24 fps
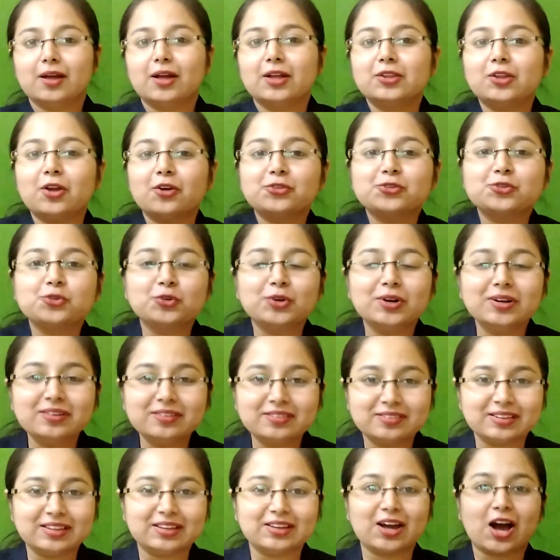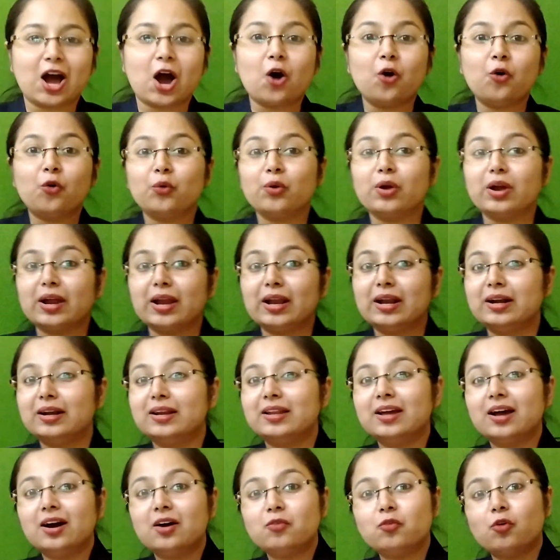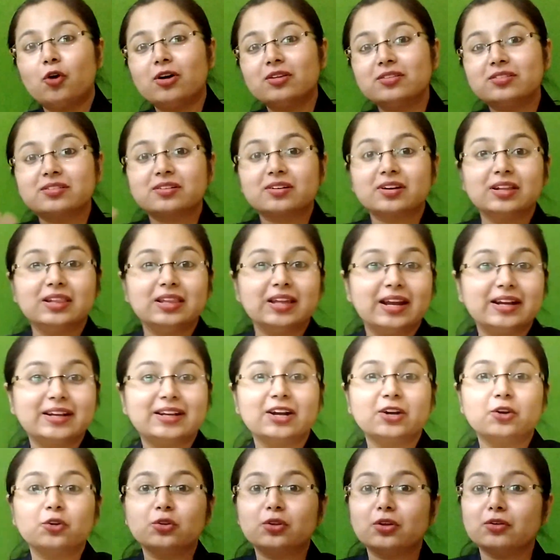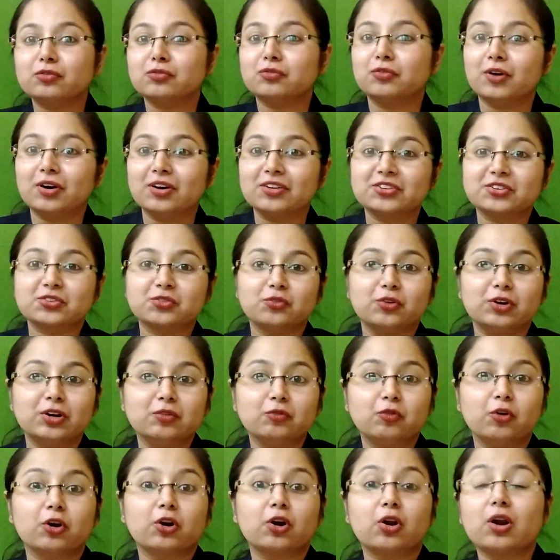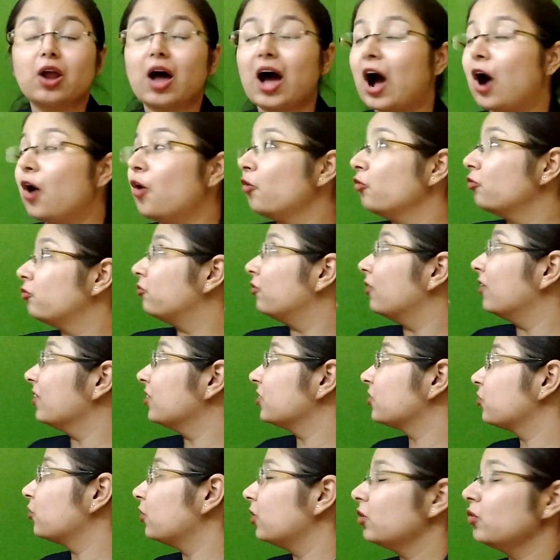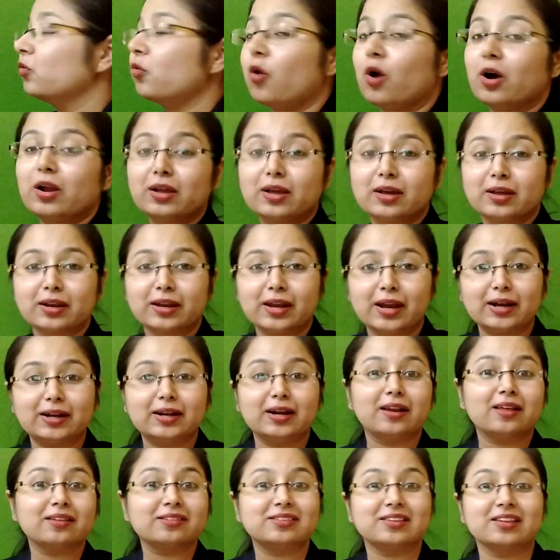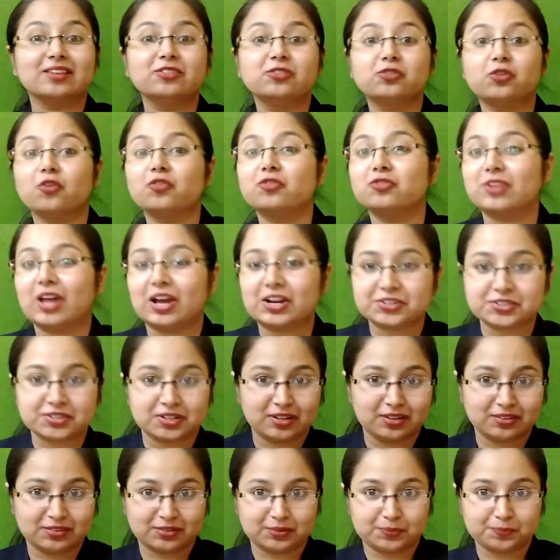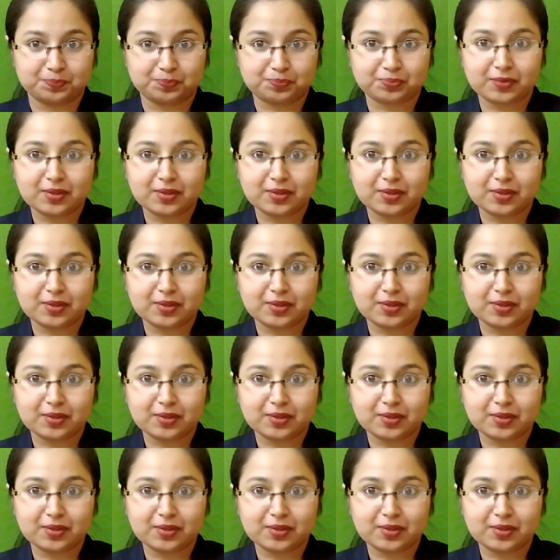Now, students, see how India was related to the First World War, or how First World War created a sense of nationalism.